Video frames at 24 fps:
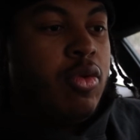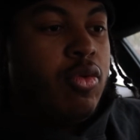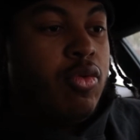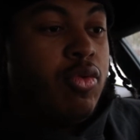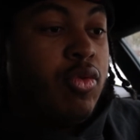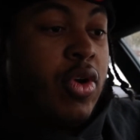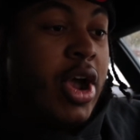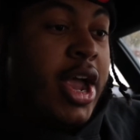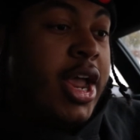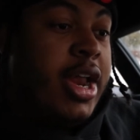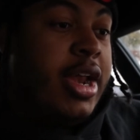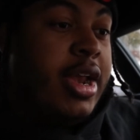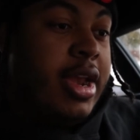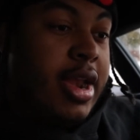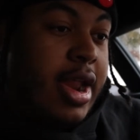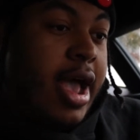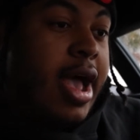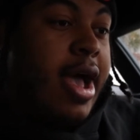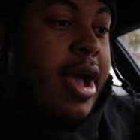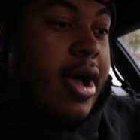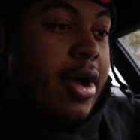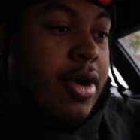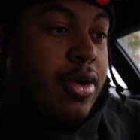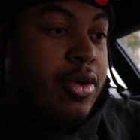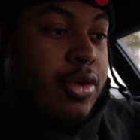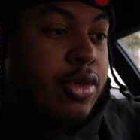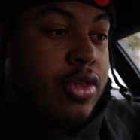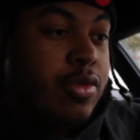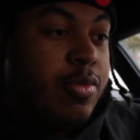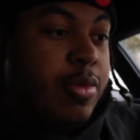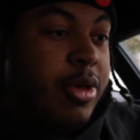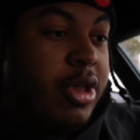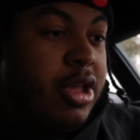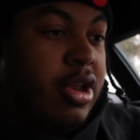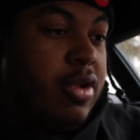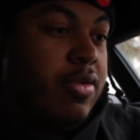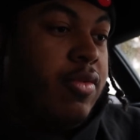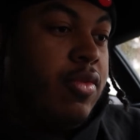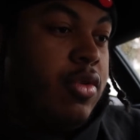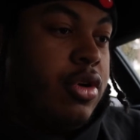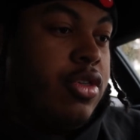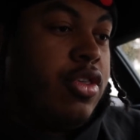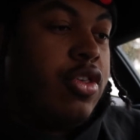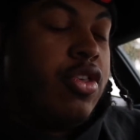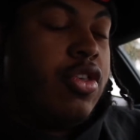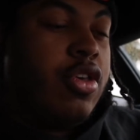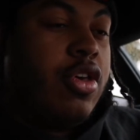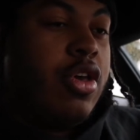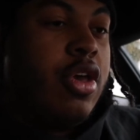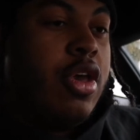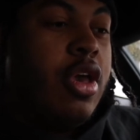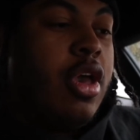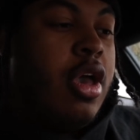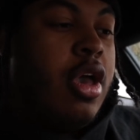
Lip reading: Right now, speaking of which,